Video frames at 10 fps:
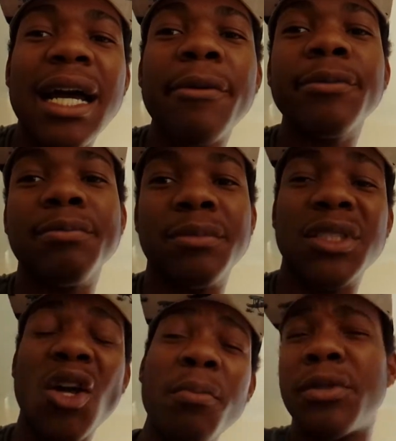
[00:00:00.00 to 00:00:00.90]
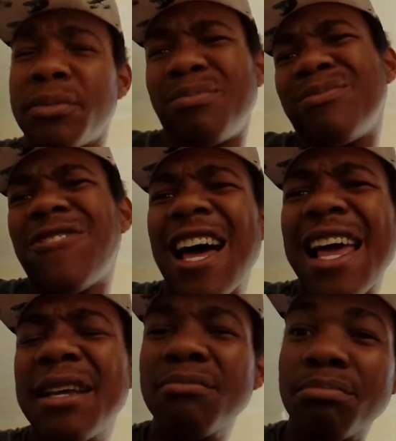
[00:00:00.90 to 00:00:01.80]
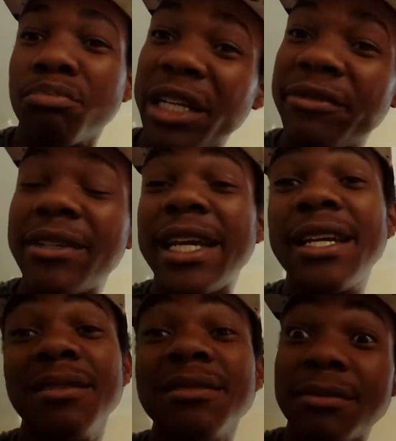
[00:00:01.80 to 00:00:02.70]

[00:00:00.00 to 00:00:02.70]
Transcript: I've stopped flying briefly,